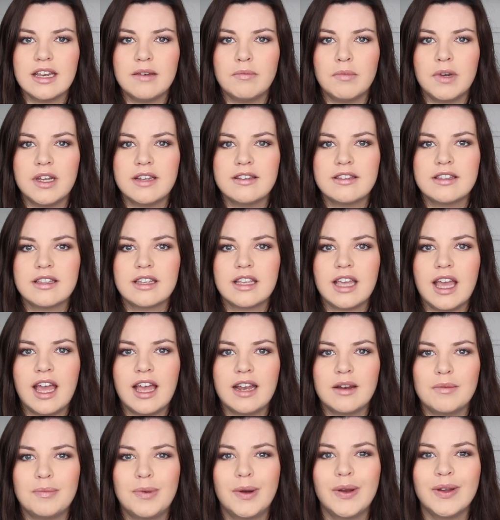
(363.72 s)
in my
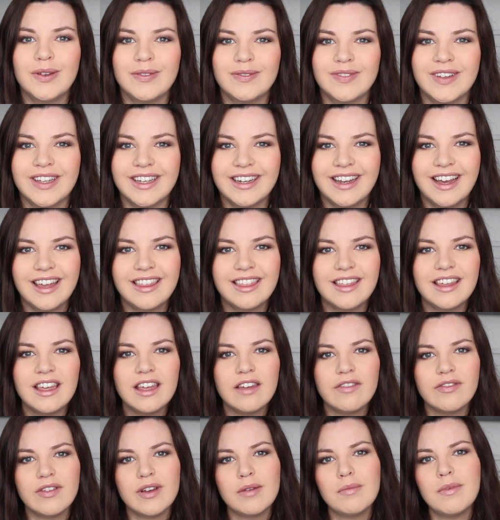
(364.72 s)
scan appointment. I
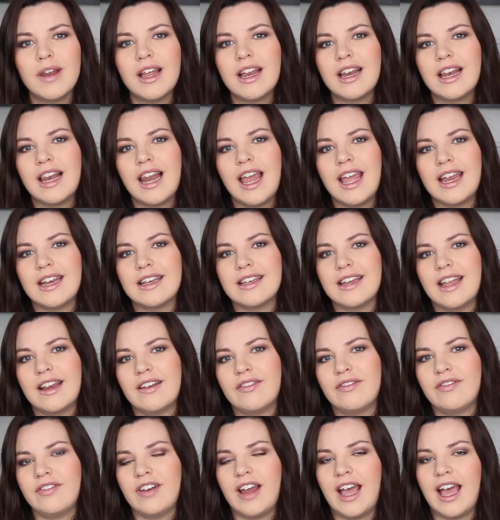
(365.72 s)
think if I'm like laid
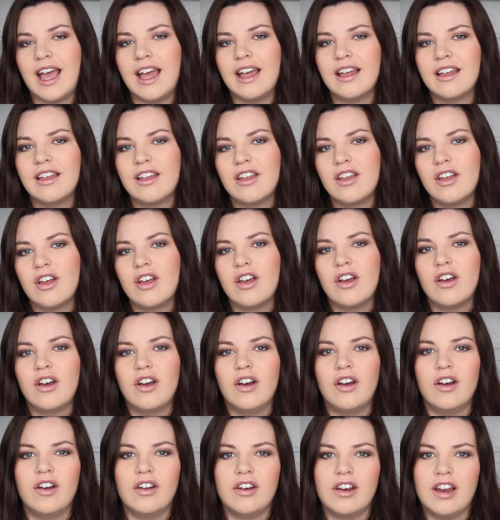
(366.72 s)
dead flat
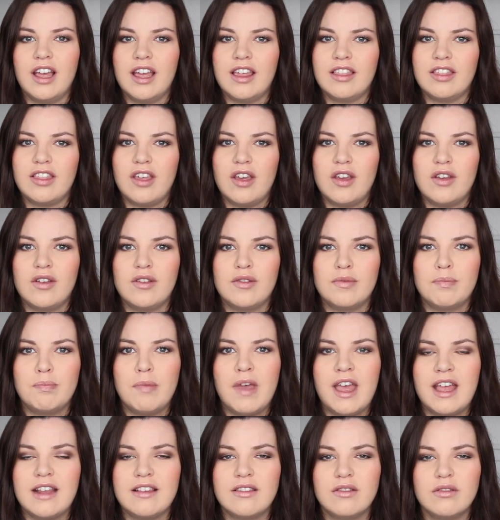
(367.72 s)
on like those
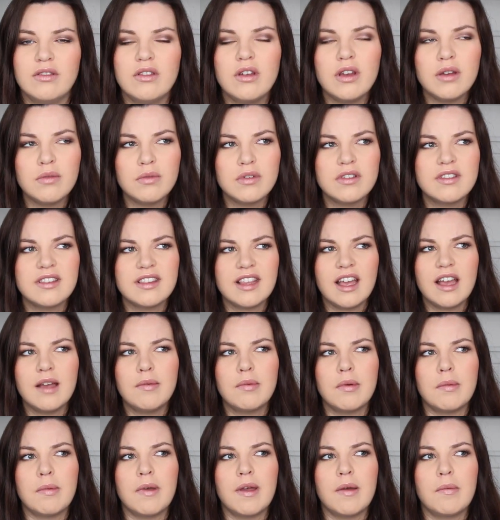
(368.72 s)
beds, although I was sat
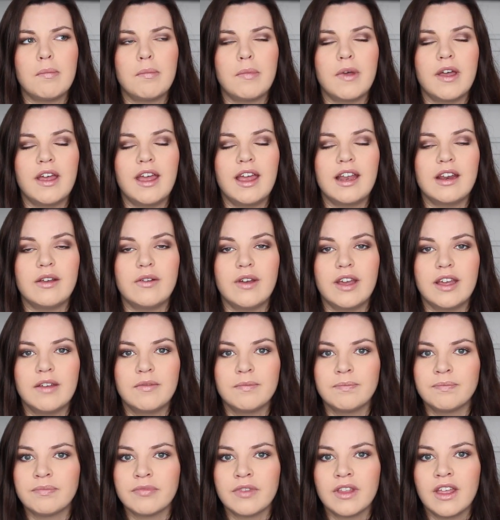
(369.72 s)
up a bit, but
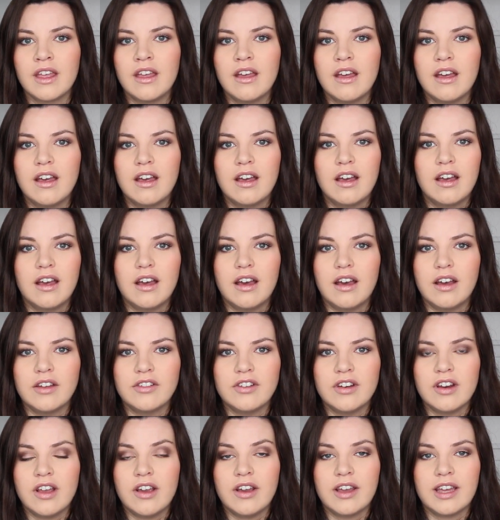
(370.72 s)
anyway,
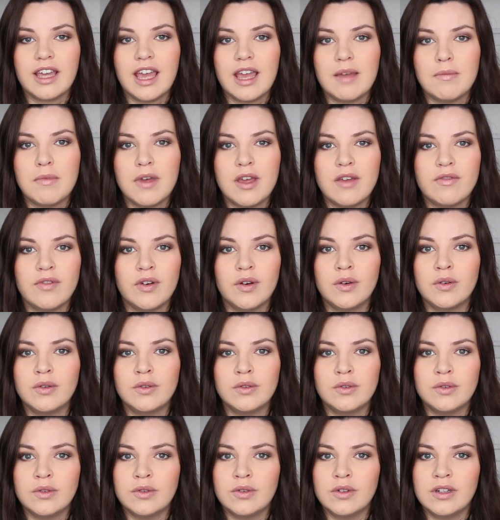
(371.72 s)
I don't know, I came over
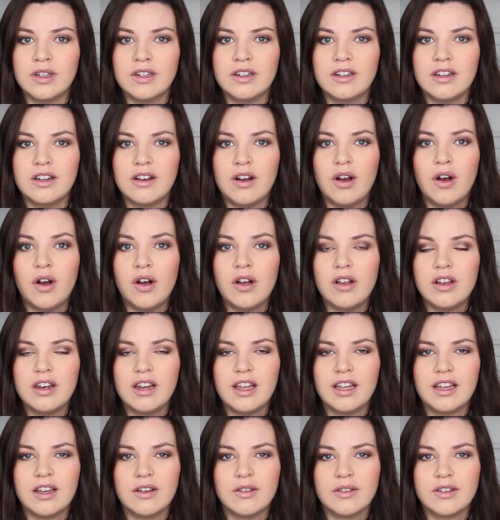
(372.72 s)
all hot
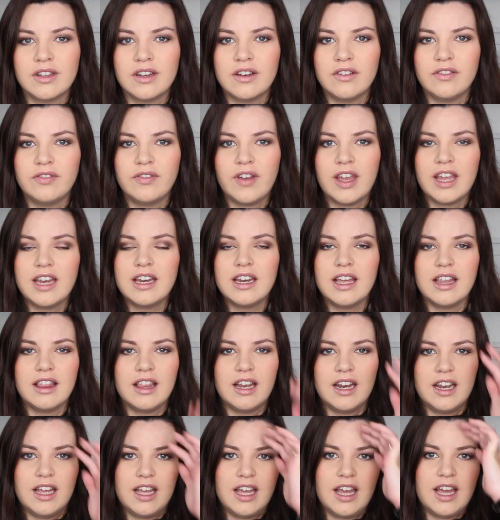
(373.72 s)
like I was gonna faint,
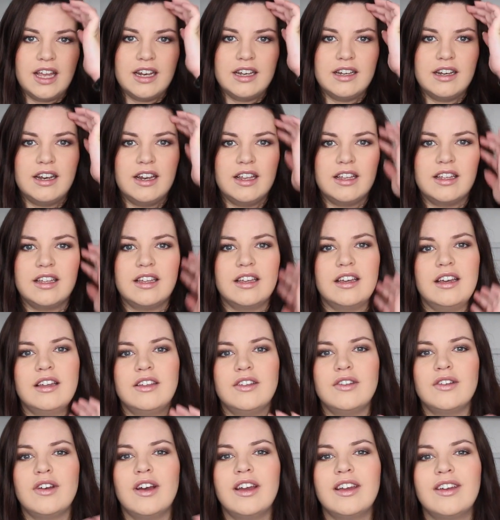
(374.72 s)
and then I had like,
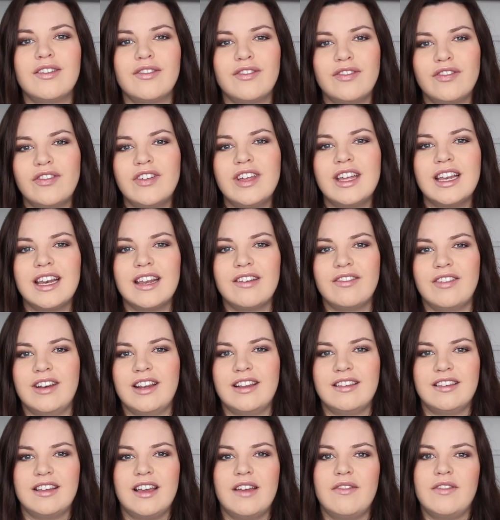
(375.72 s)
I can feel it
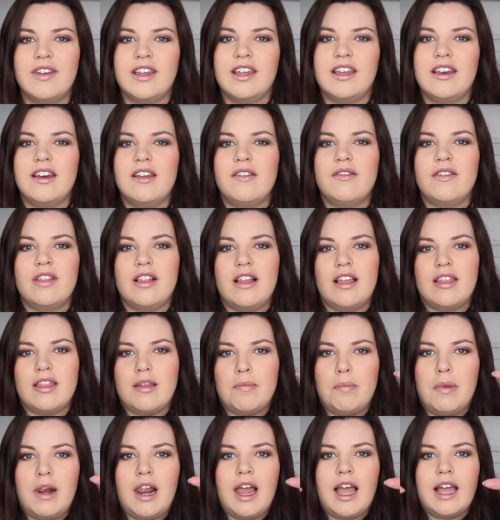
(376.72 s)
when it's coming, you know, when like
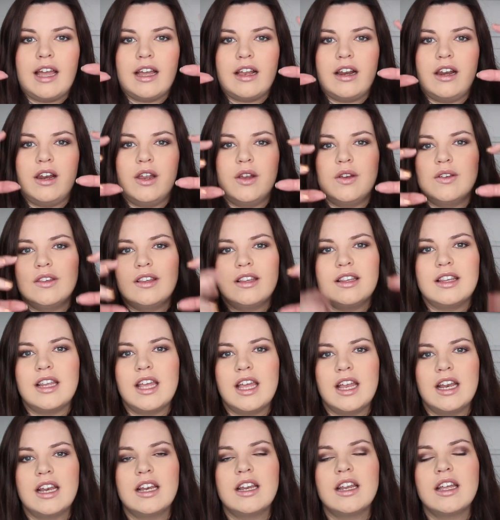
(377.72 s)
the black closes
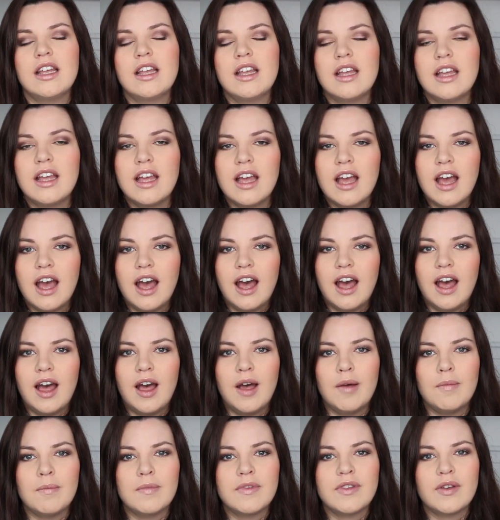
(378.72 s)
in.
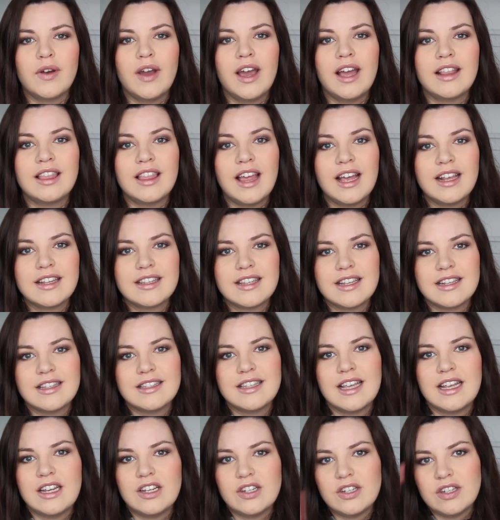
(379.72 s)
So I had that
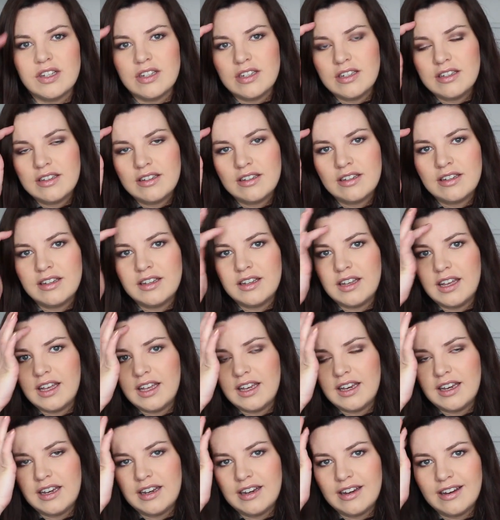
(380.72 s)
sensation,
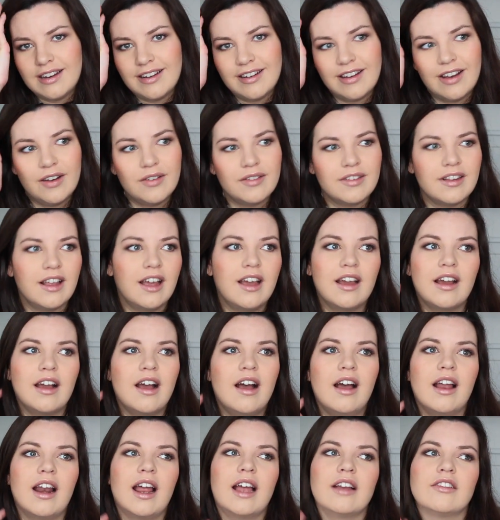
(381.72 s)
and I was like, I
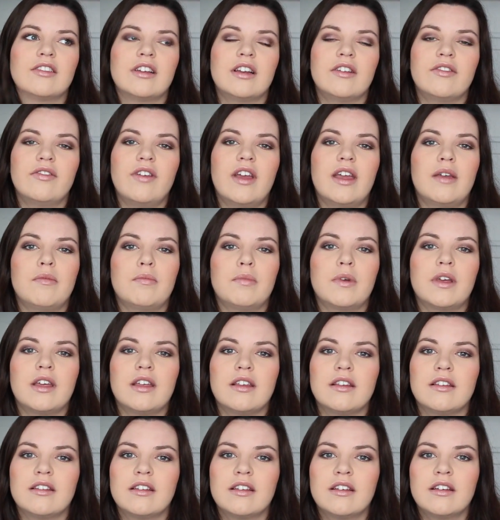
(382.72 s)
can't actually faint
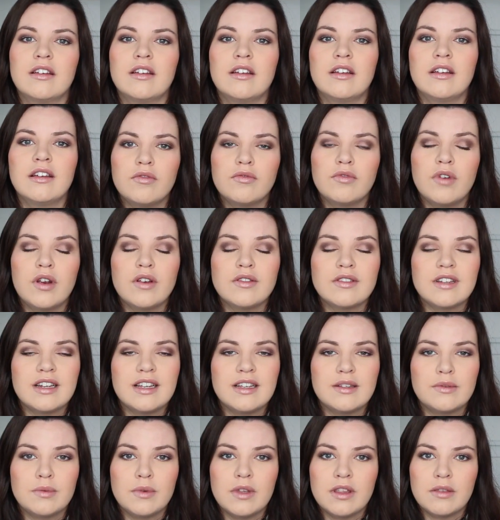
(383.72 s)
because
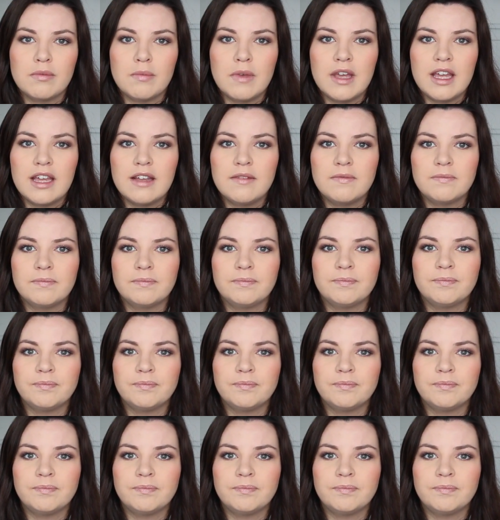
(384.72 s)
Rosalie's with me